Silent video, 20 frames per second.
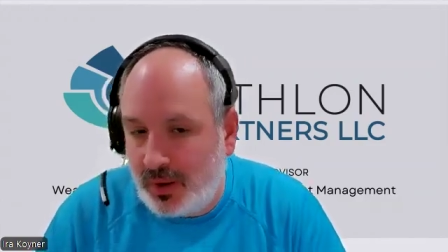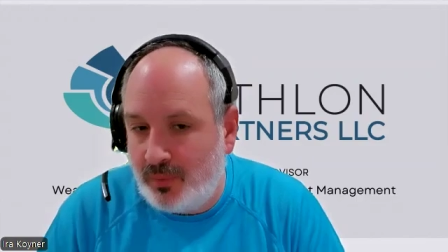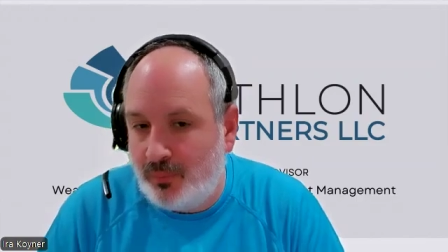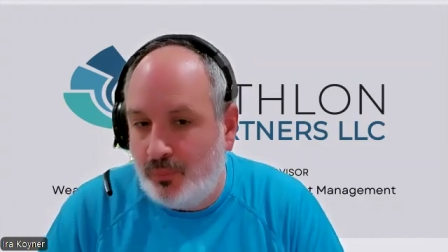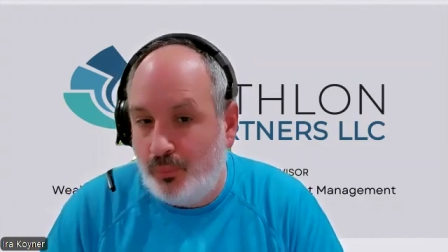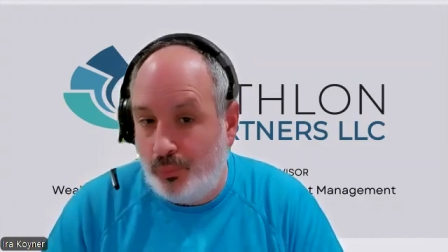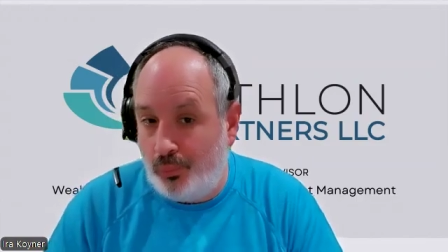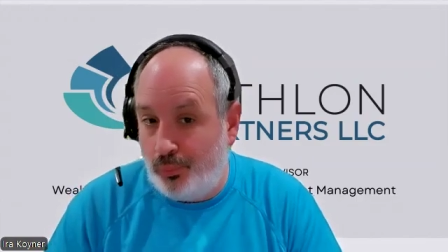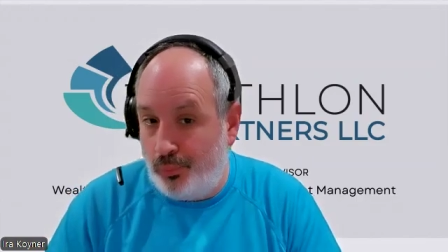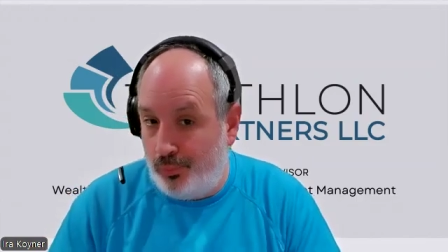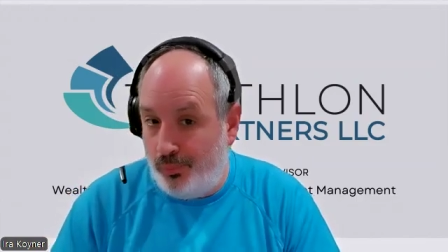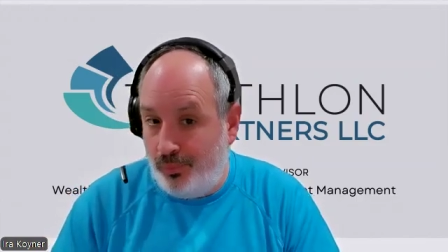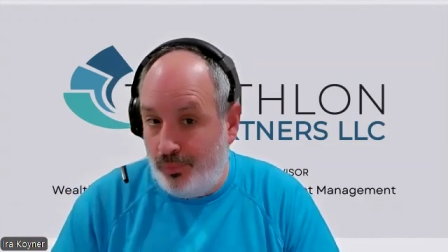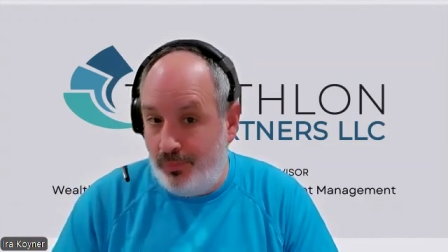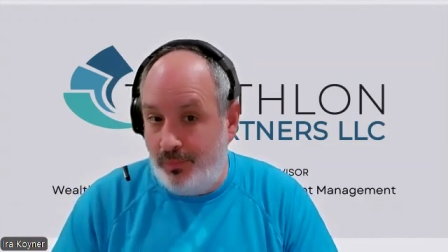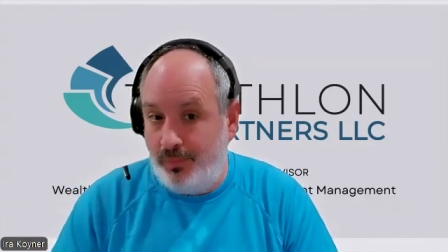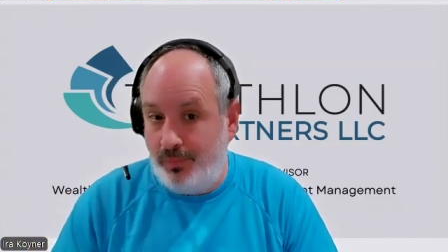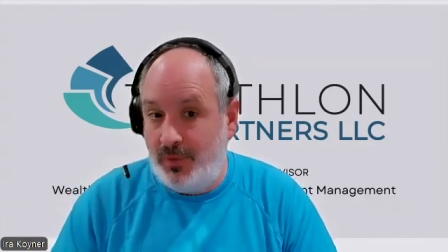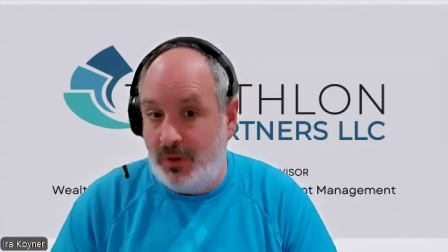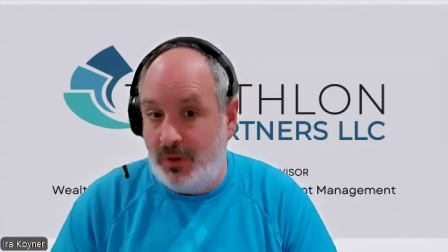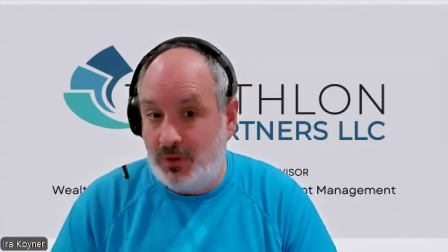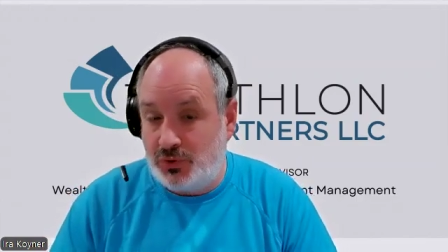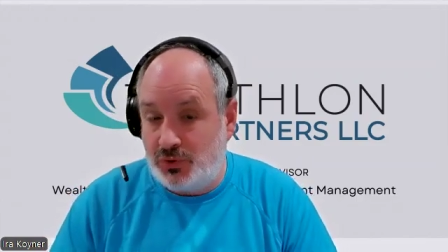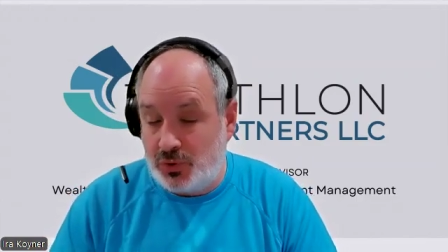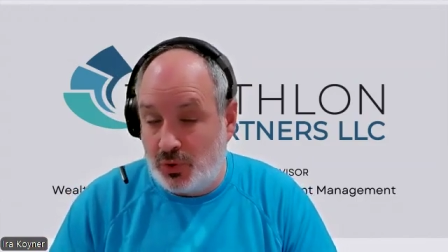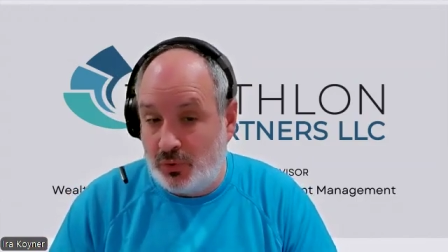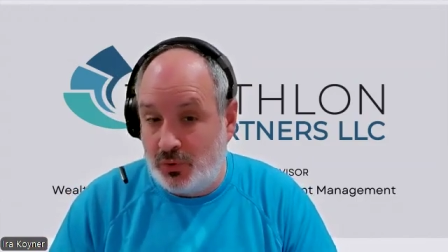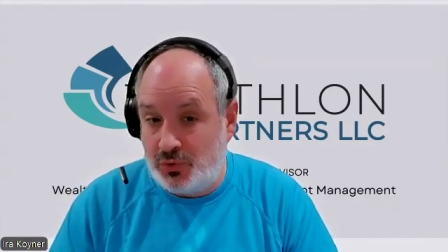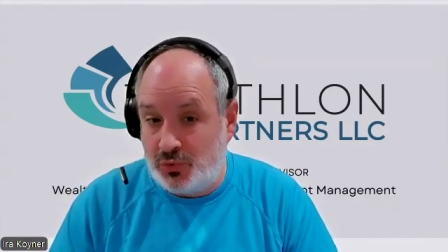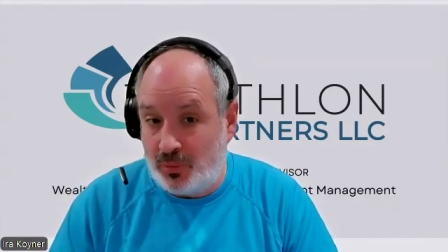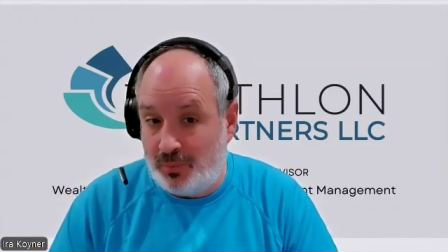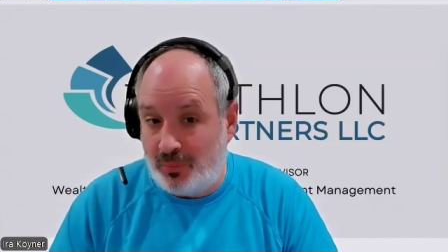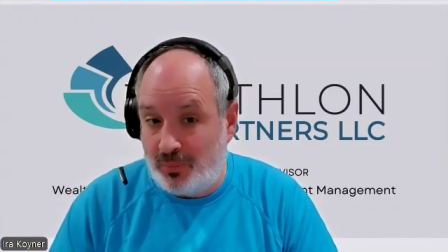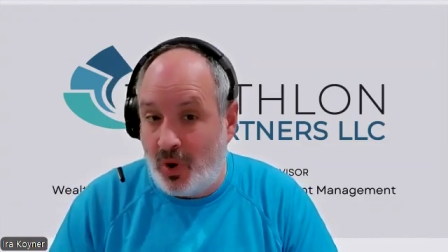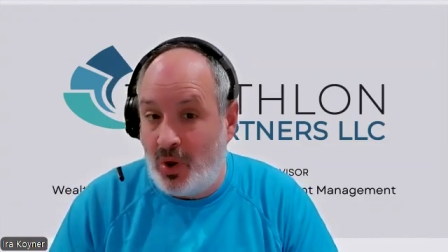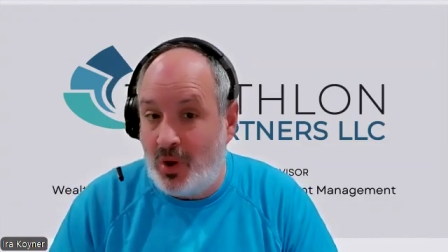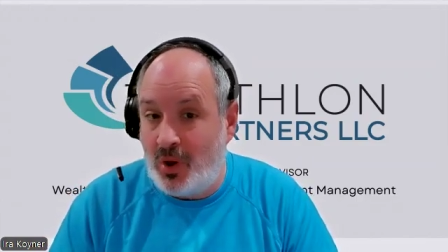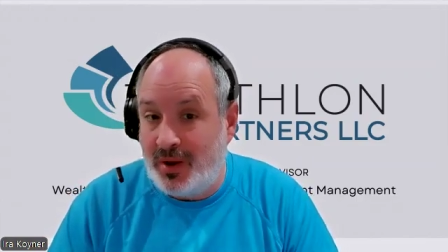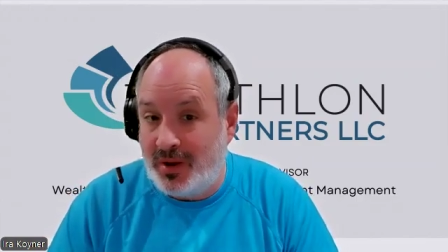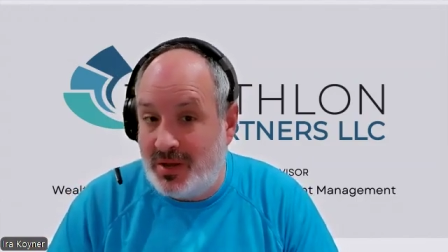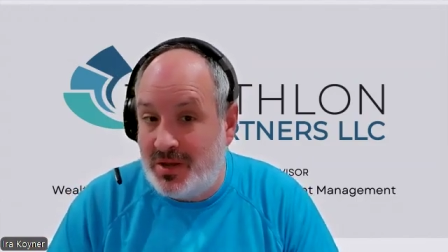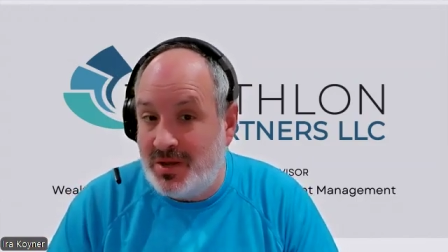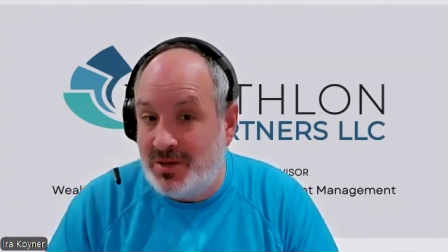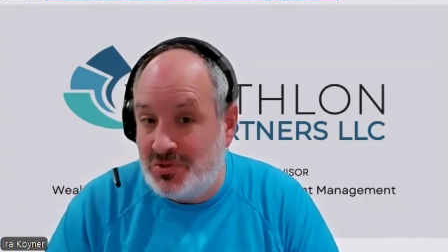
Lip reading: And the insurance we're buying